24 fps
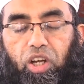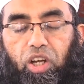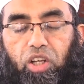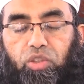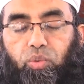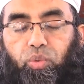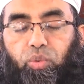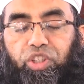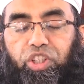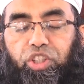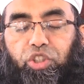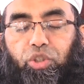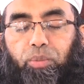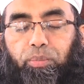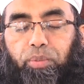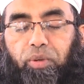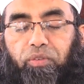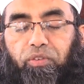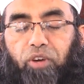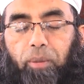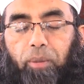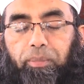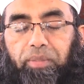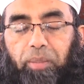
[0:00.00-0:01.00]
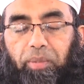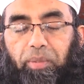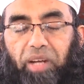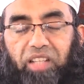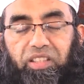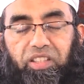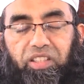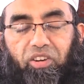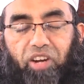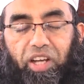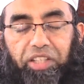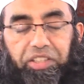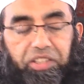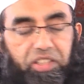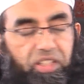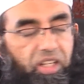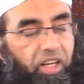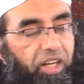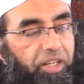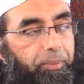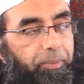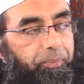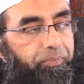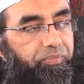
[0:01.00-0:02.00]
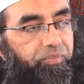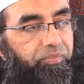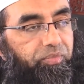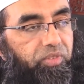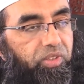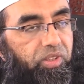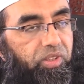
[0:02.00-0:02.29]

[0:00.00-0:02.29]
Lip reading: So we need to perform them at the right time.